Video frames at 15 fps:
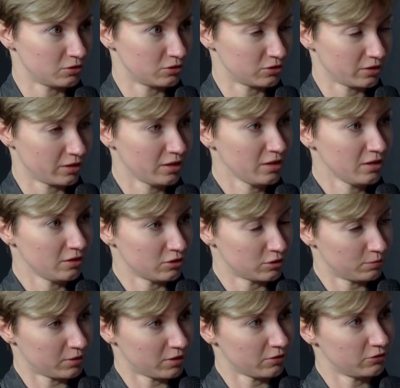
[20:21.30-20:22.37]

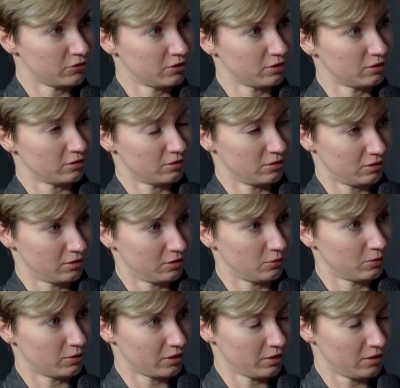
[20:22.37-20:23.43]
So they are not
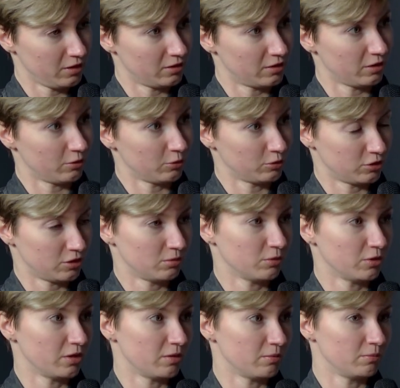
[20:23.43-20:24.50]
supposed to be treated like this.
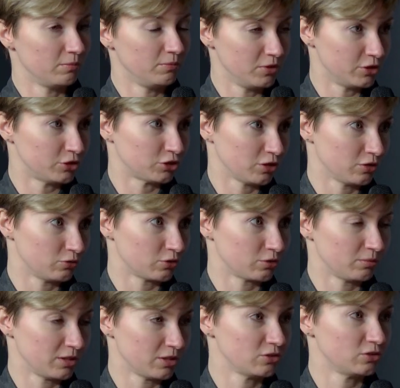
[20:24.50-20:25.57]
So why, in your
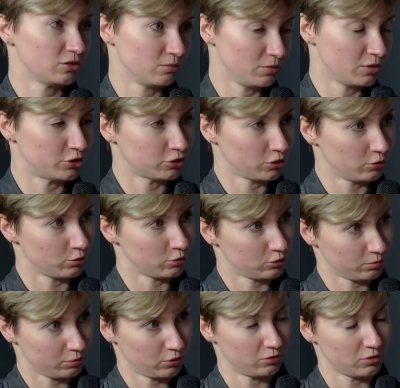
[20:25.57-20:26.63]
opinion, can the patron
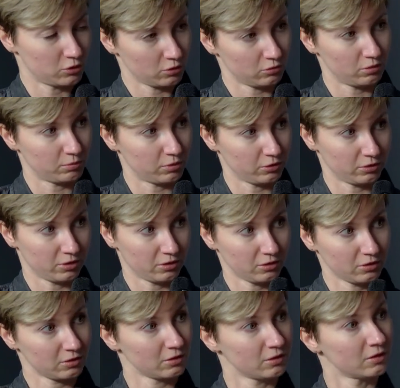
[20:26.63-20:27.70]
state change this
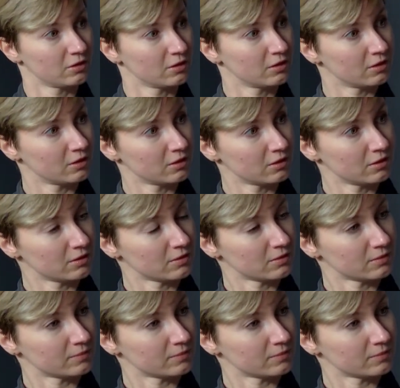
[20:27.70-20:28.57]
situation?